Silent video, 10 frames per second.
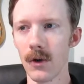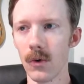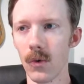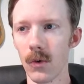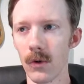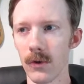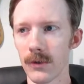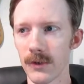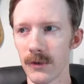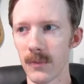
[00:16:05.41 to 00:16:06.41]
or
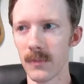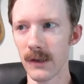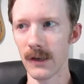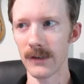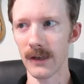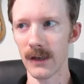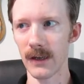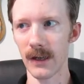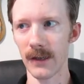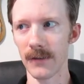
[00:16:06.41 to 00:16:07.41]
turn a blind
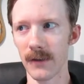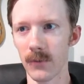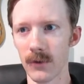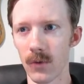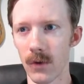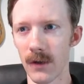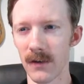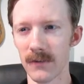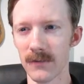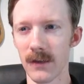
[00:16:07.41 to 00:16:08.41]
eye that
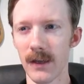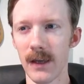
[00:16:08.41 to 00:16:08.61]
requires